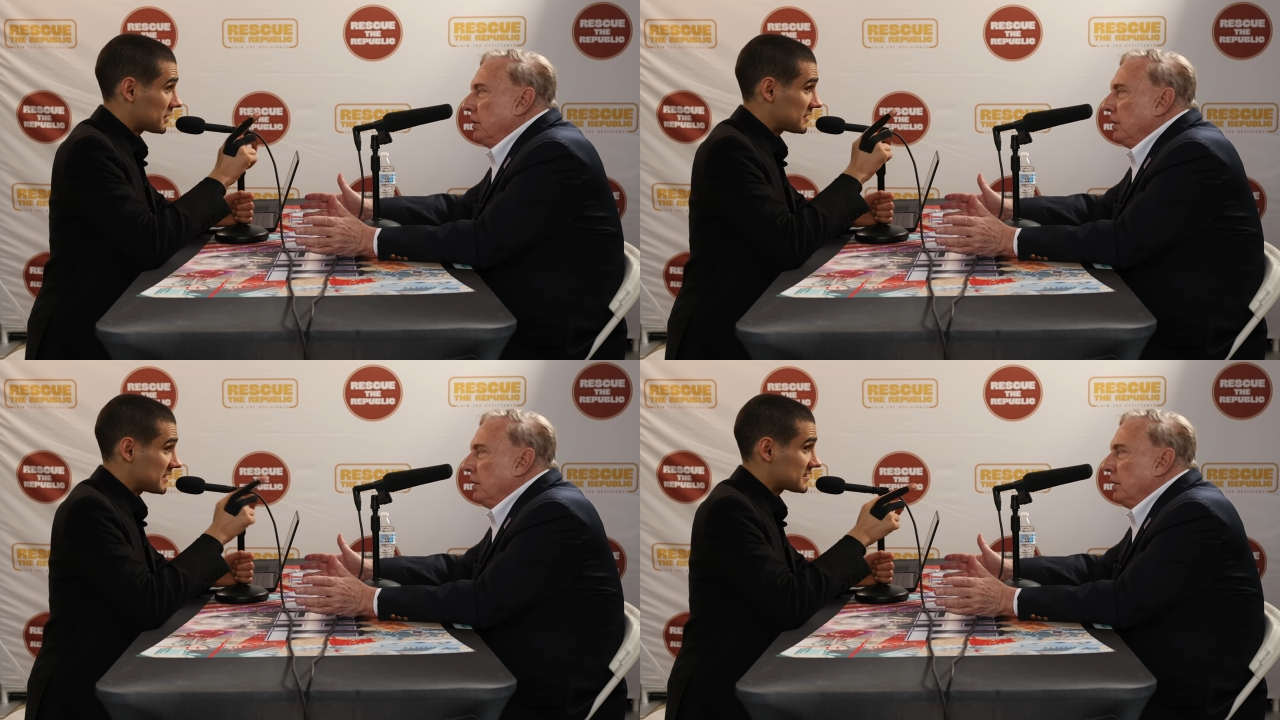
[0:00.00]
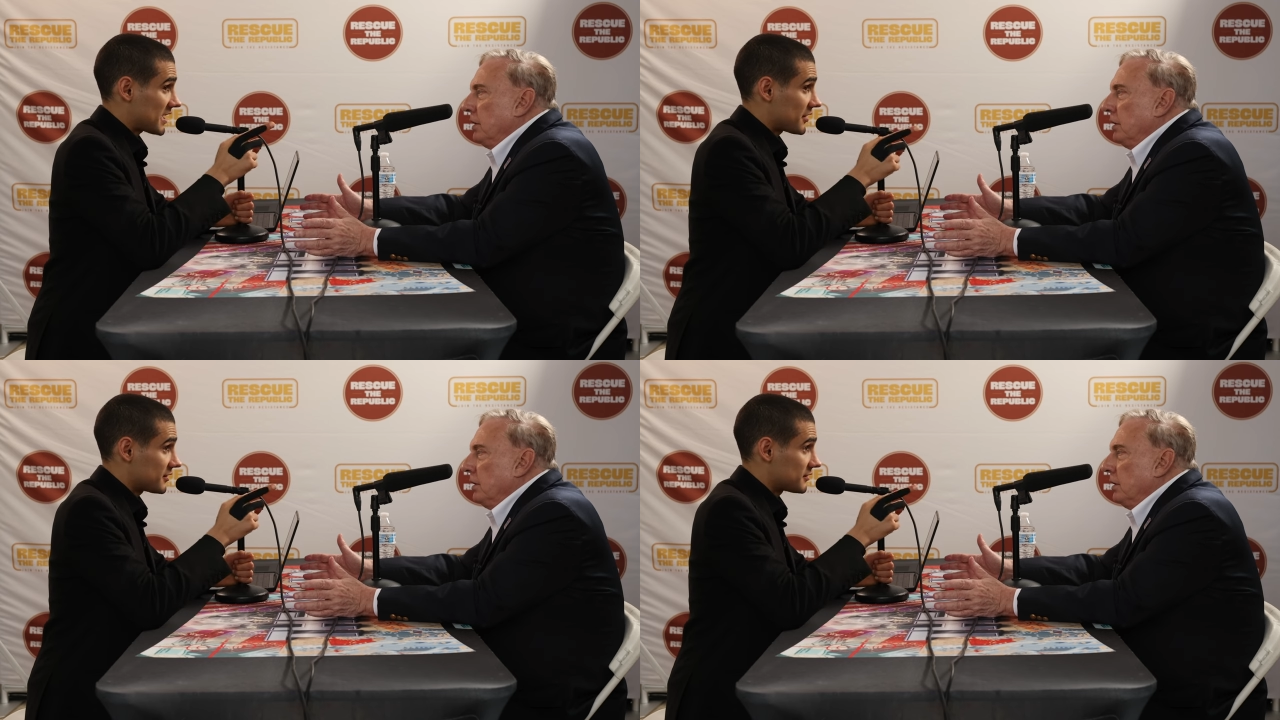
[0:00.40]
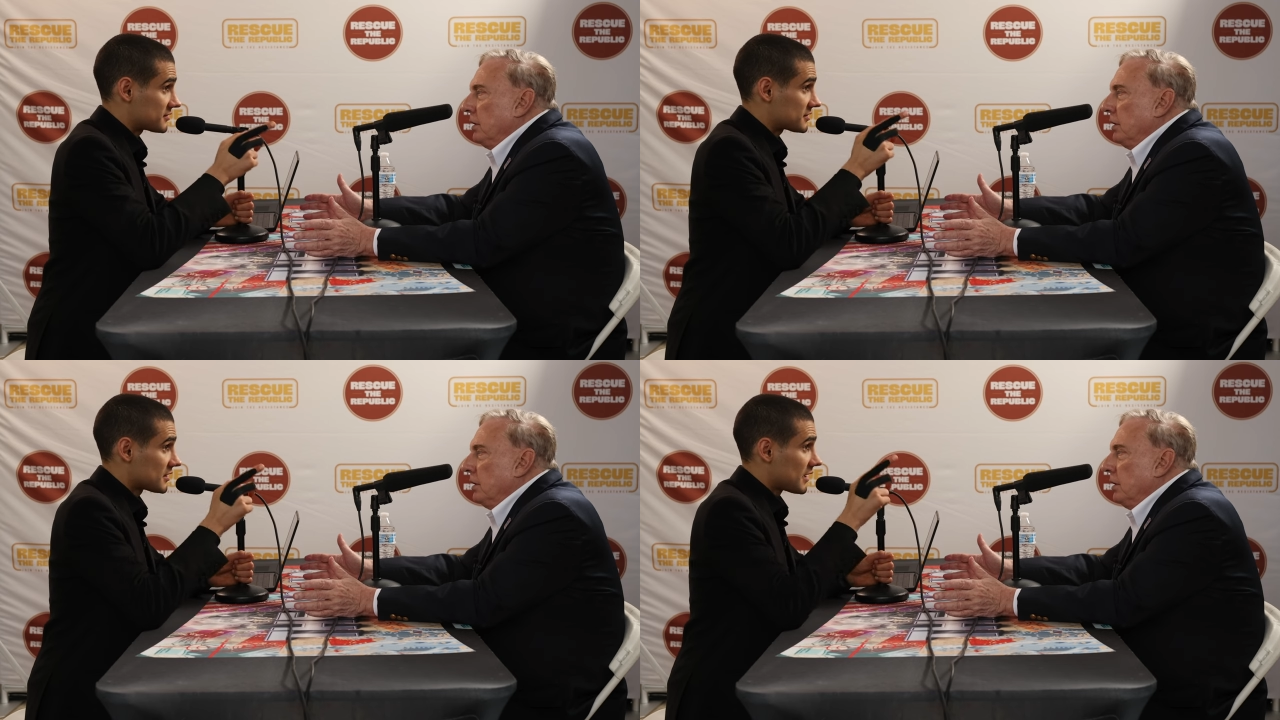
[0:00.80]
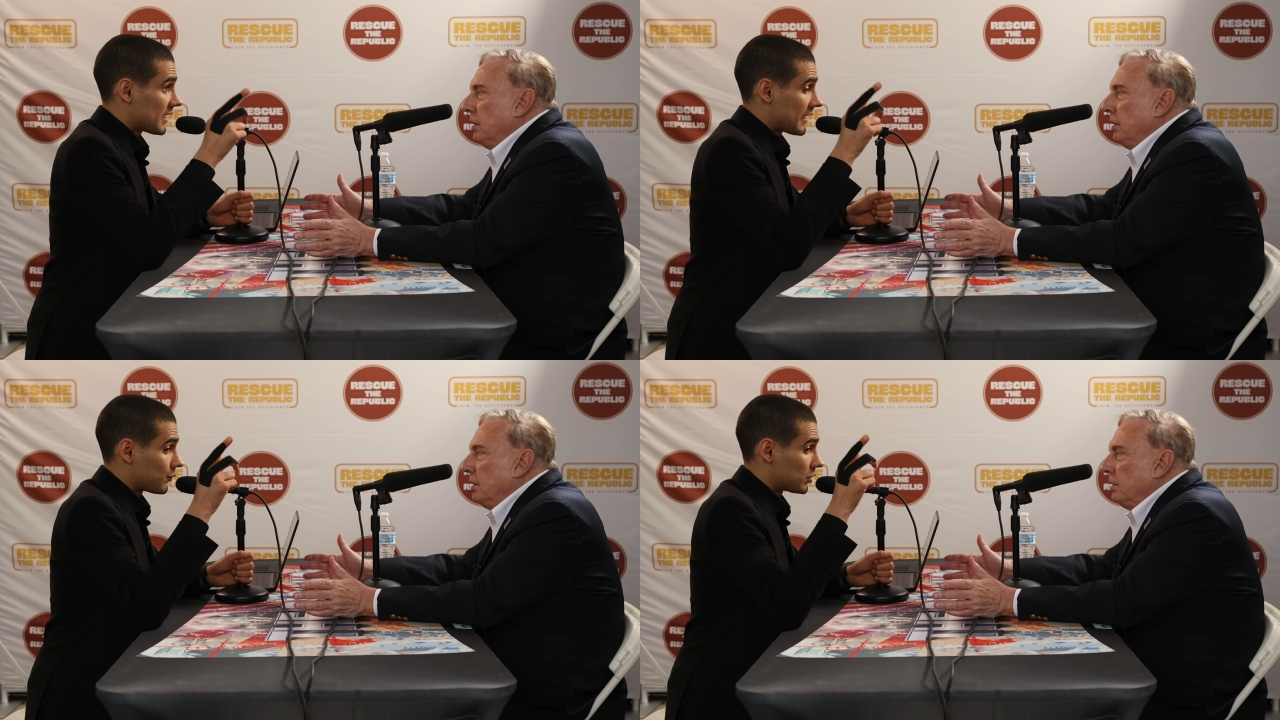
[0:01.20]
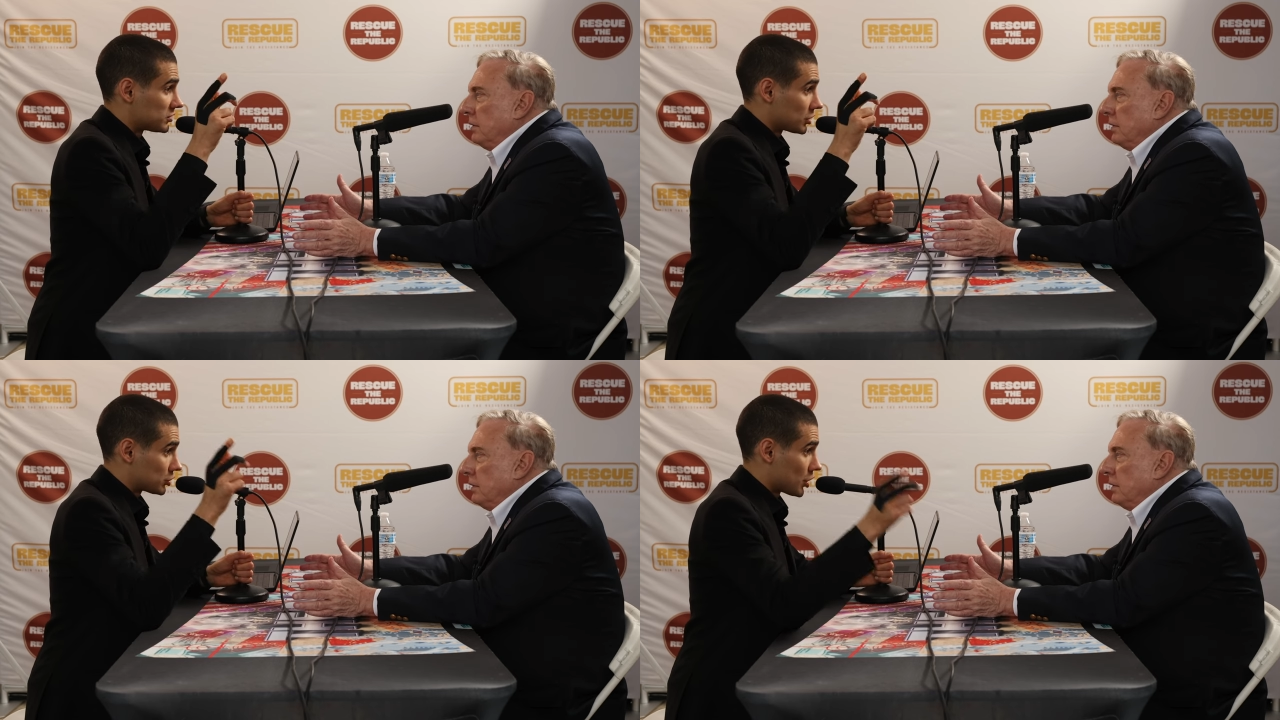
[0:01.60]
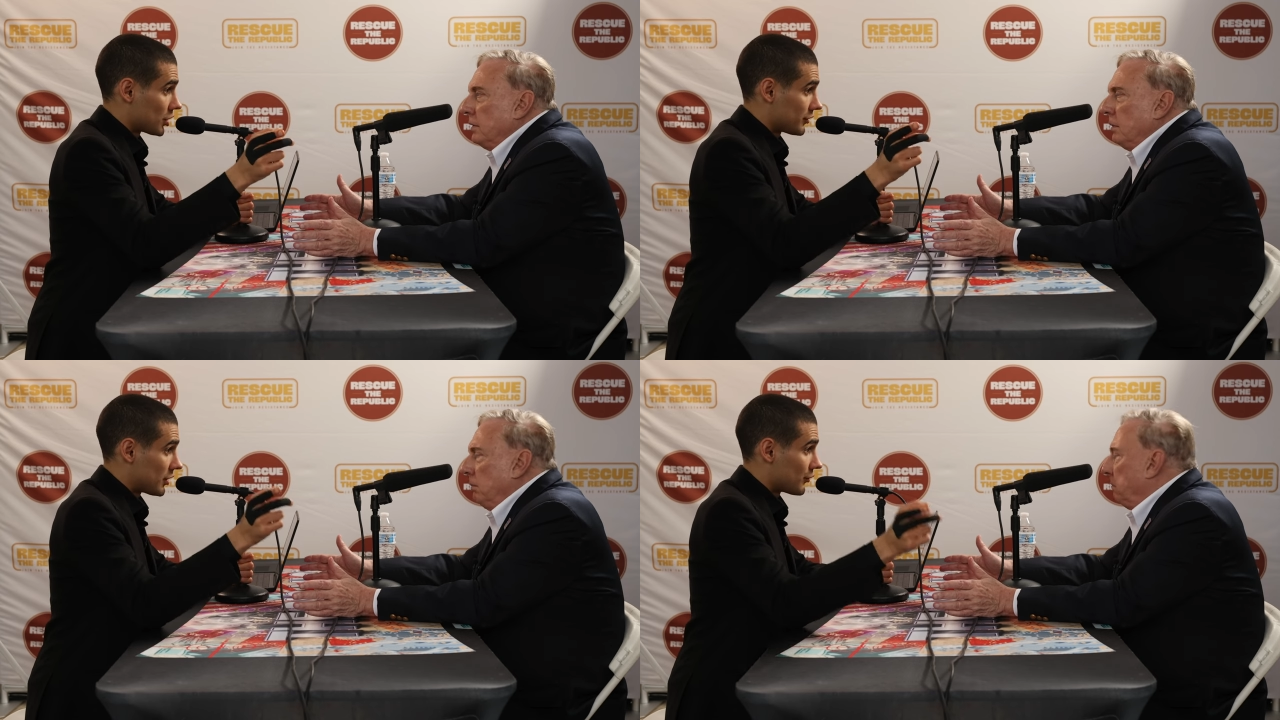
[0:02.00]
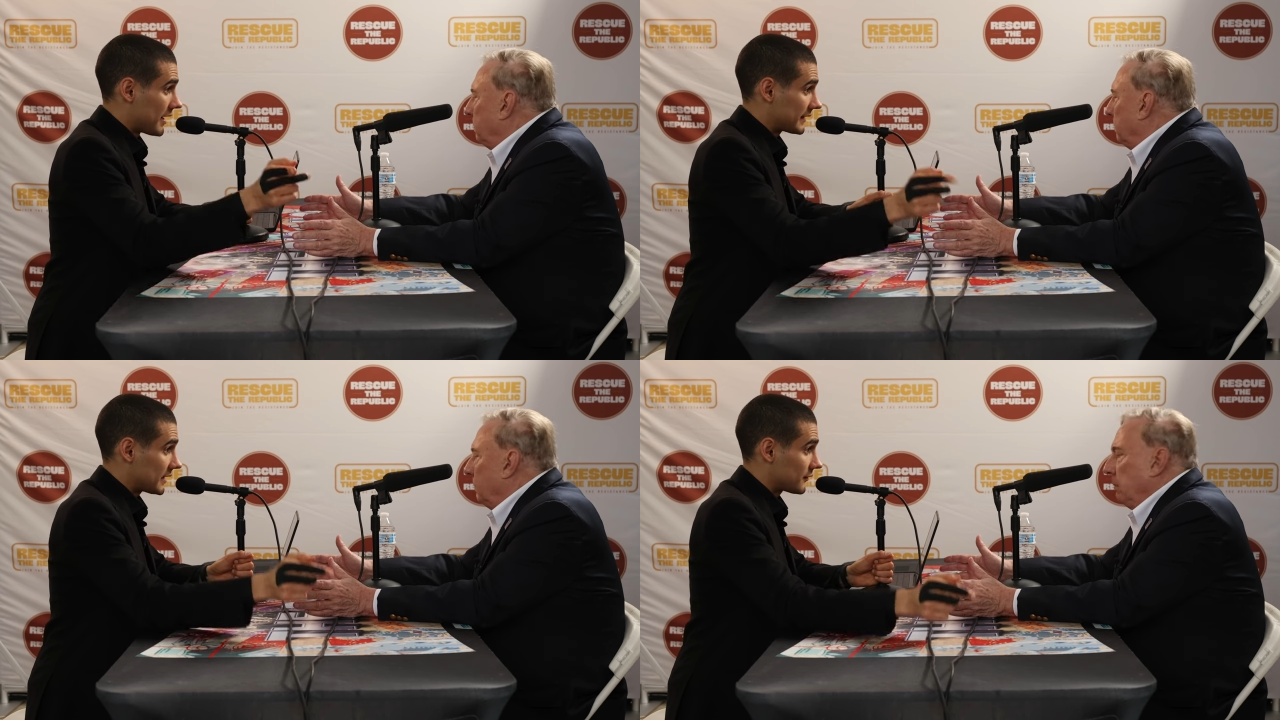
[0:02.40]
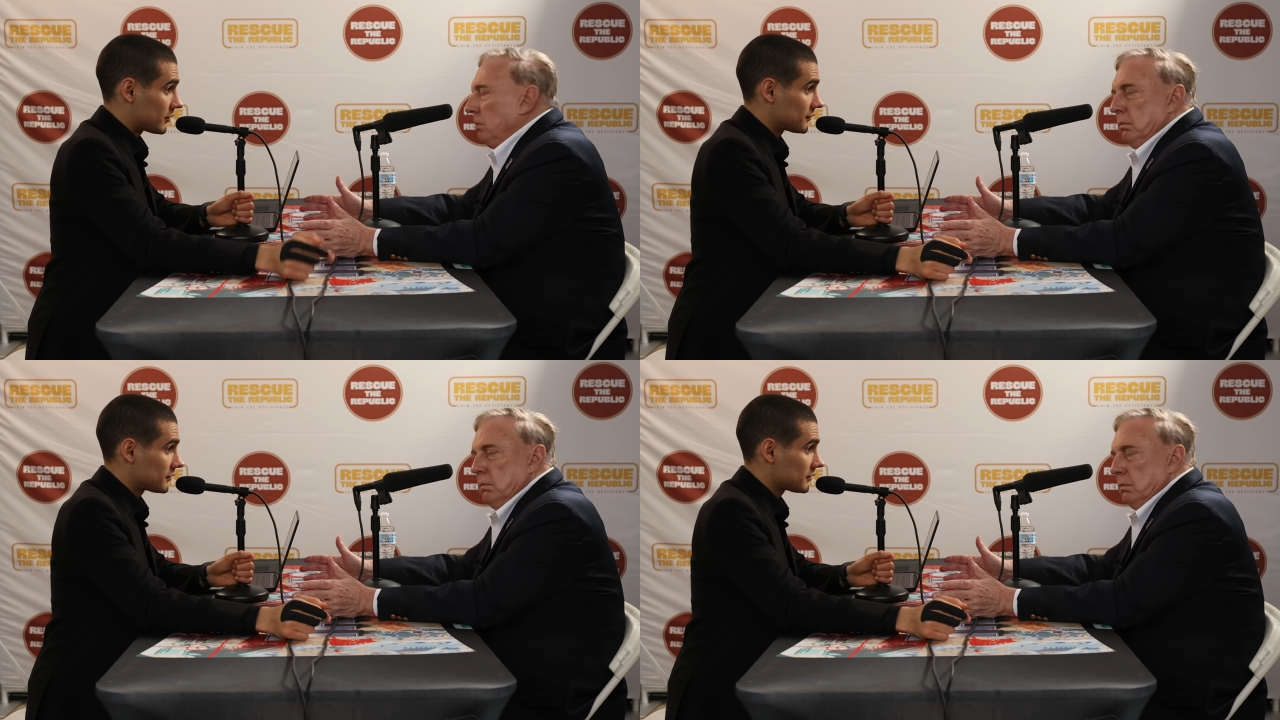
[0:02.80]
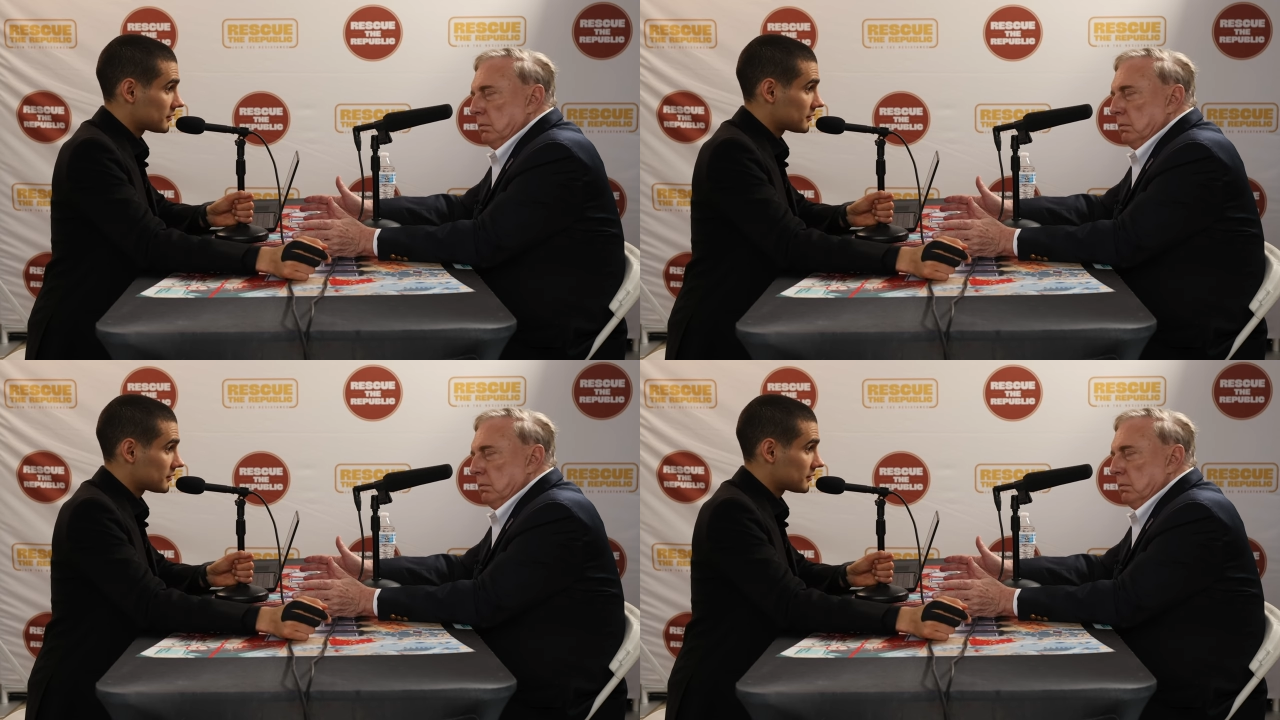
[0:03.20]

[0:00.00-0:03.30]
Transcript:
Speaker 1: think these carriers would deter Iran getting involved?